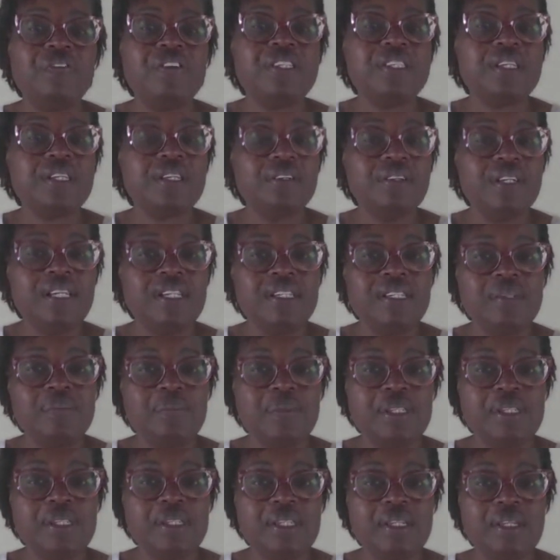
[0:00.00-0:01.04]
physical
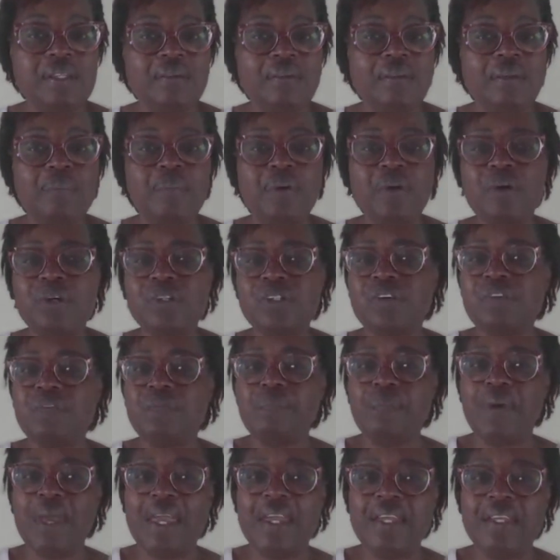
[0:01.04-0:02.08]
intimacy because of
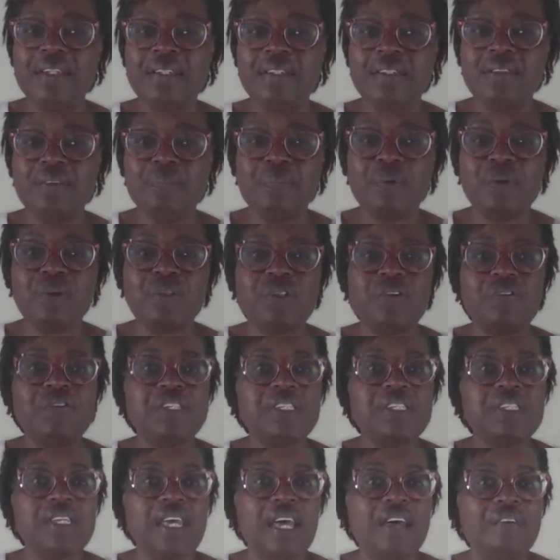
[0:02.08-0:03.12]
pain, because of
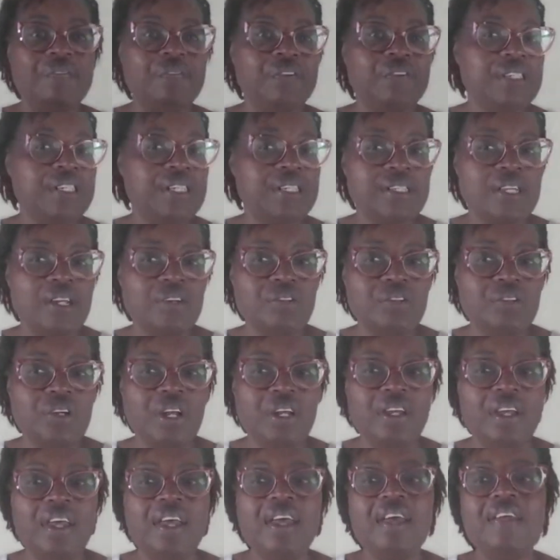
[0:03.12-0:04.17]
discomfort, etc.,
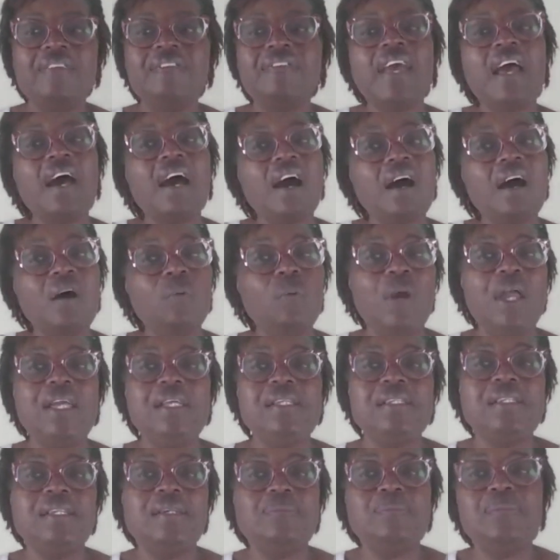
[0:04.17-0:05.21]
there are
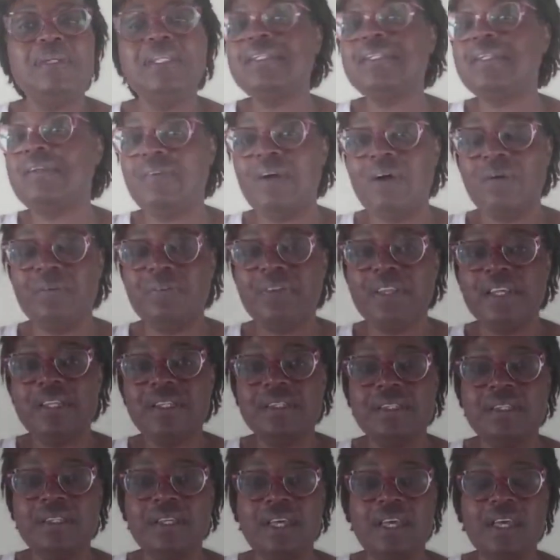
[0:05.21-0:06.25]
ways and means around
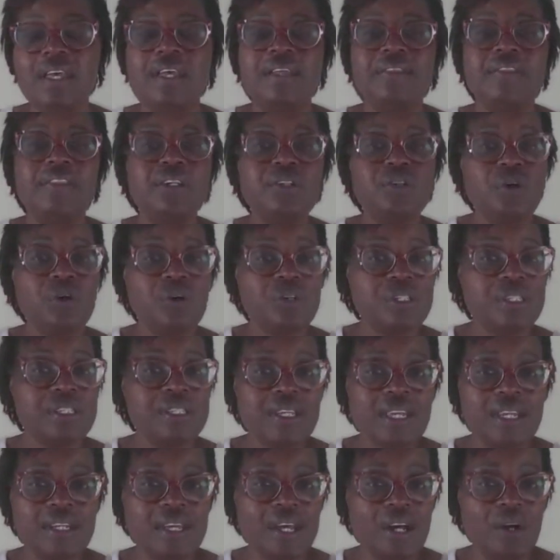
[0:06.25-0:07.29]
this. The doctors
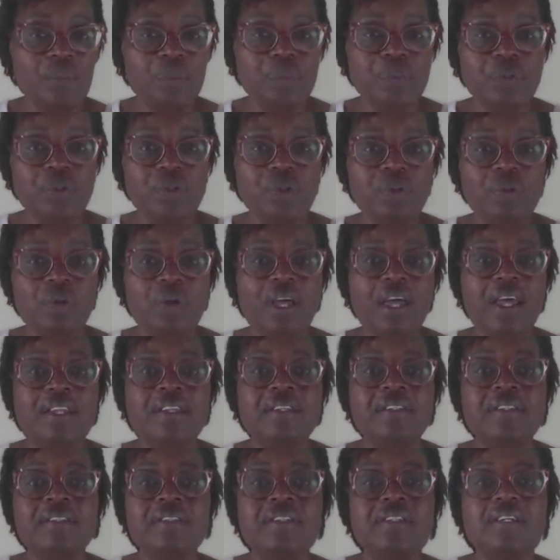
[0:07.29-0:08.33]
can help you,
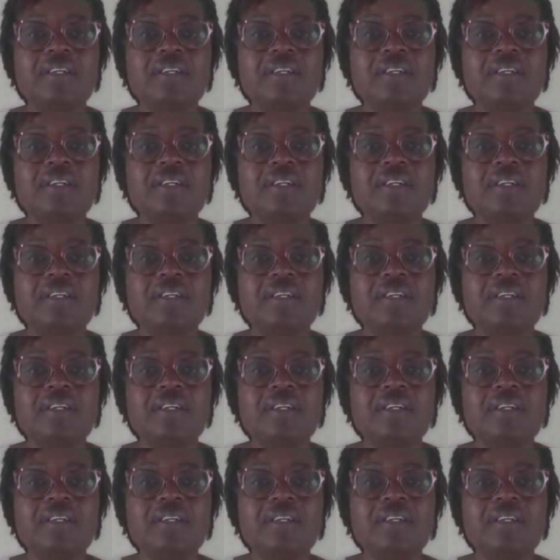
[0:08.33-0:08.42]
and